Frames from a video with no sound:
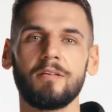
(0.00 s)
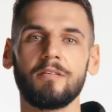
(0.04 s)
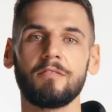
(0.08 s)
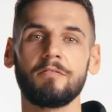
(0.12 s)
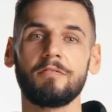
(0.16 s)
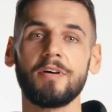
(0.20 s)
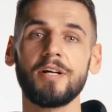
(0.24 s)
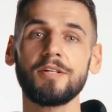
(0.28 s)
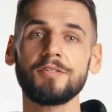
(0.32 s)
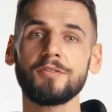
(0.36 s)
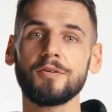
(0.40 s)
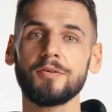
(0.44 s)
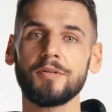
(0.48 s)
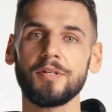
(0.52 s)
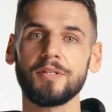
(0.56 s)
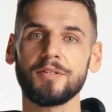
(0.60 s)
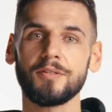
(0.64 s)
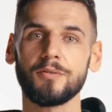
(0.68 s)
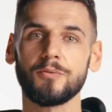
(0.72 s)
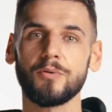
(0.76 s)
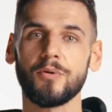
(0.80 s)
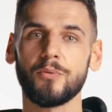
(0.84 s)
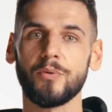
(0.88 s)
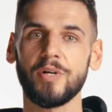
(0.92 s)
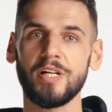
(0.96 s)
Venture
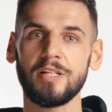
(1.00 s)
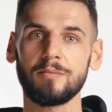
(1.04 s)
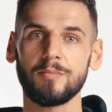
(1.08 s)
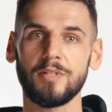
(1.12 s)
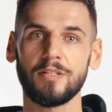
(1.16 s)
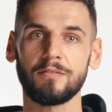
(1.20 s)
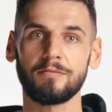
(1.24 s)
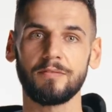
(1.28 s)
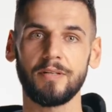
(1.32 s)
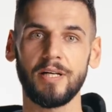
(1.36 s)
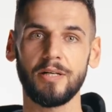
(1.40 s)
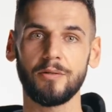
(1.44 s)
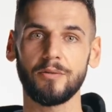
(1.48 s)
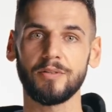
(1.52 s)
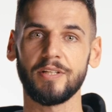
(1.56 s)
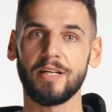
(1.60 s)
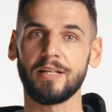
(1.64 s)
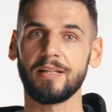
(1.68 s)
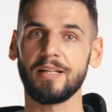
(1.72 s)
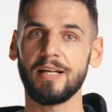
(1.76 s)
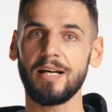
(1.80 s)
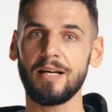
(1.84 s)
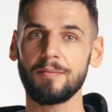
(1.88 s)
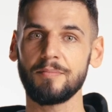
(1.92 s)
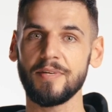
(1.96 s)
into the realm of
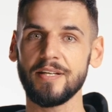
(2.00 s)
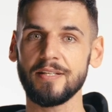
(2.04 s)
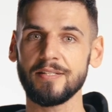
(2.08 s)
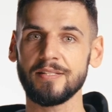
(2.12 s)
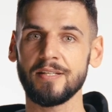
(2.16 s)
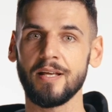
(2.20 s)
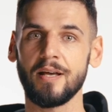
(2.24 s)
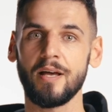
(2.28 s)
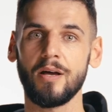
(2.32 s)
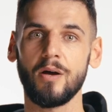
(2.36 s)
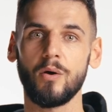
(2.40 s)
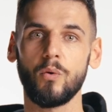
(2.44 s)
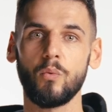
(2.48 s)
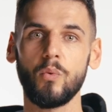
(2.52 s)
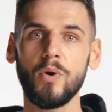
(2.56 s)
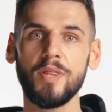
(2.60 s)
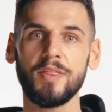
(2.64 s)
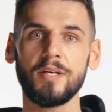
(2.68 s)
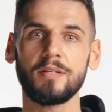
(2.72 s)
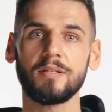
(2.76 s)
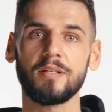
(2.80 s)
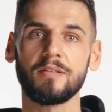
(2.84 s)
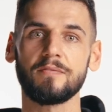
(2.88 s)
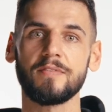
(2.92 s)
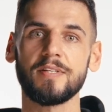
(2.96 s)
aerodynamics with
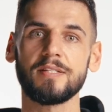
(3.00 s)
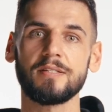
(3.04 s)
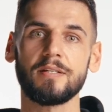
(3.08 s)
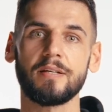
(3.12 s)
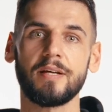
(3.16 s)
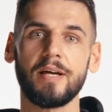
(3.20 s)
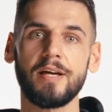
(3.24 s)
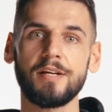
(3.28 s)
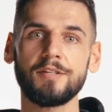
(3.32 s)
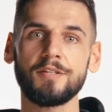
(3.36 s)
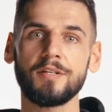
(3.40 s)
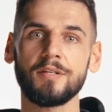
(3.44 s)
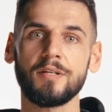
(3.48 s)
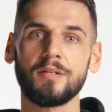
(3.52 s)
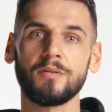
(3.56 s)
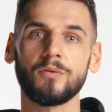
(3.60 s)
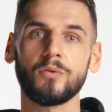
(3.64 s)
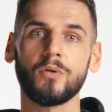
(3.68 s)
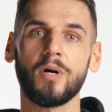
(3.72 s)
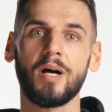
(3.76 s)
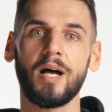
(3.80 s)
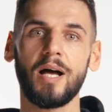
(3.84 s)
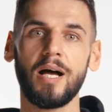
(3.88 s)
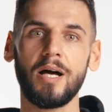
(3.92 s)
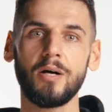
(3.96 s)
an investigation
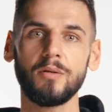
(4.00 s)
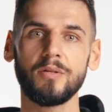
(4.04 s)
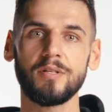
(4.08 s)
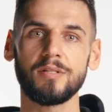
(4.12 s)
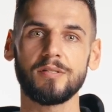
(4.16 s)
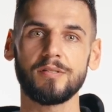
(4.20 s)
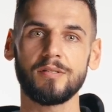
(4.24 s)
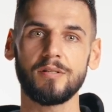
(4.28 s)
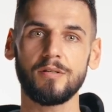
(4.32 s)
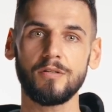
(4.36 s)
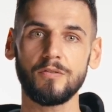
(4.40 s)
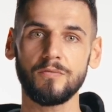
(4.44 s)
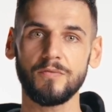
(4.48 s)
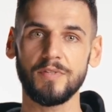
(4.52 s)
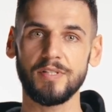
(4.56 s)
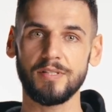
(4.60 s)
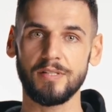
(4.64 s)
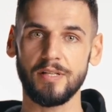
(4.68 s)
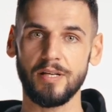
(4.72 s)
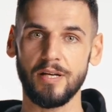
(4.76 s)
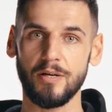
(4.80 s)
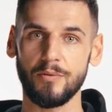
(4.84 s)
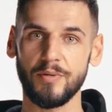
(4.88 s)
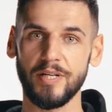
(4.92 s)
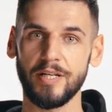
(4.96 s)
into how the surface
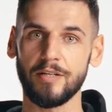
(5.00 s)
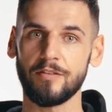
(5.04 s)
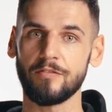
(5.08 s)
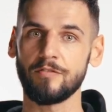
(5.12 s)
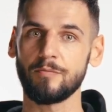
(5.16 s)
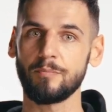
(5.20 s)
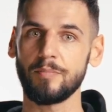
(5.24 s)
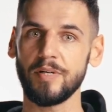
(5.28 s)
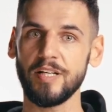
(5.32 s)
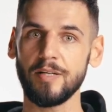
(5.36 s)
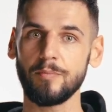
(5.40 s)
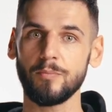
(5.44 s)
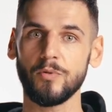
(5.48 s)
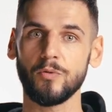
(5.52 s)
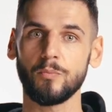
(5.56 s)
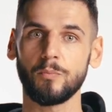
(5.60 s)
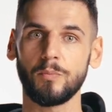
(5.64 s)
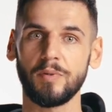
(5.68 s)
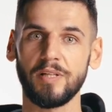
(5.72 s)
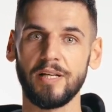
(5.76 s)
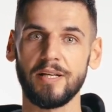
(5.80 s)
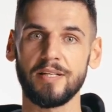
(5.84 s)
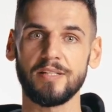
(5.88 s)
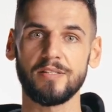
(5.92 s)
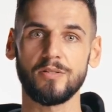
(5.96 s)
area of paper
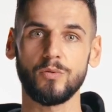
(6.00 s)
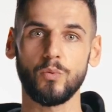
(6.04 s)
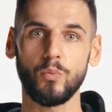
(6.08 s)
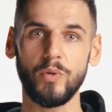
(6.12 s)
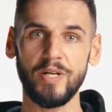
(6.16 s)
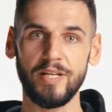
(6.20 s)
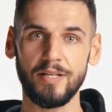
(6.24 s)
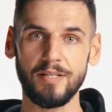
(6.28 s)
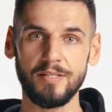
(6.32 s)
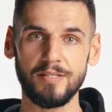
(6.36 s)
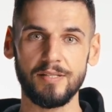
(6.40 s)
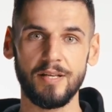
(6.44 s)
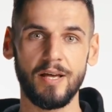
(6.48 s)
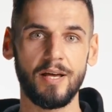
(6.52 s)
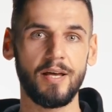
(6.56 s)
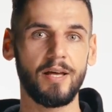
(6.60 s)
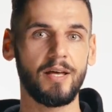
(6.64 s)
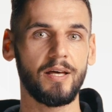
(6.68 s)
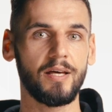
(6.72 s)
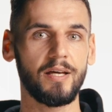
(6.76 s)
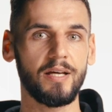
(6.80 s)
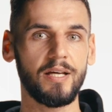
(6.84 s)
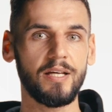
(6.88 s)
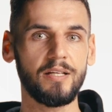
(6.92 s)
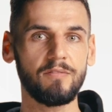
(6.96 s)
planes' wings
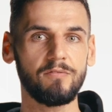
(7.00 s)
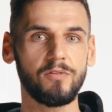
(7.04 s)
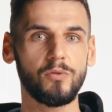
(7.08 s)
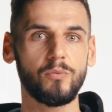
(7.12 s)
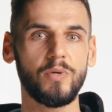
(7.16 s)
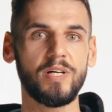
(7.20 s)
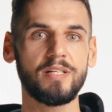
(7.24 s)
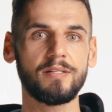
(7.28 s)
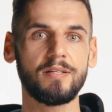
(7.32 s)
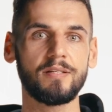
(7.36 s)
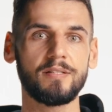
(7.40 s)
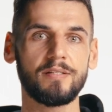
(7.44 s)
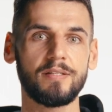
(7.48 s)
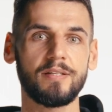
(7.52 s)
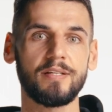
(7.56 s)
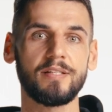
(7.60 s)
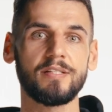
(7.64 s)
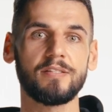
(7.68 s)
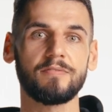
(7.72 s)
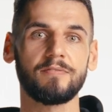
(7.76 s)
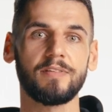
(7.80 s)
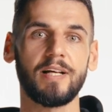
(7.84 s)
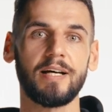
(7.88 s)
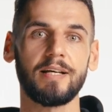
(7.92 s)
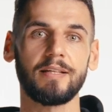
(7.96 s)
influences
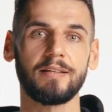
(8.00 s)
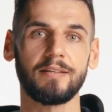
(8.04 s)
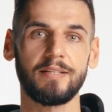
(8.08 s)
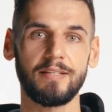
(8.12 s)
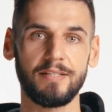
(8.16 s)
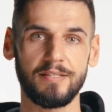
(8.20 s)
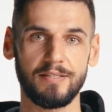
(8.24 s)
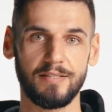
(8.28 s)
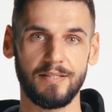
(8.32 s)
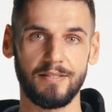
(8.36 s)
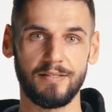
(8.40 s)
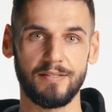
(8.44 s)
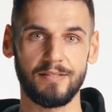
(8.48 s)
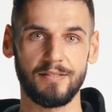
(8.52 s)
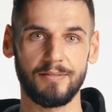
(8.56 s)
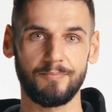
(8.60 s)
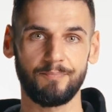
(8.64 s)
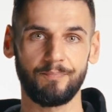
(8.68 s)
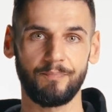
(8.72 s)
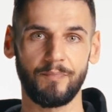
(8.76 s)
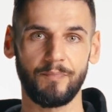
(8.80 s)
its flight distance.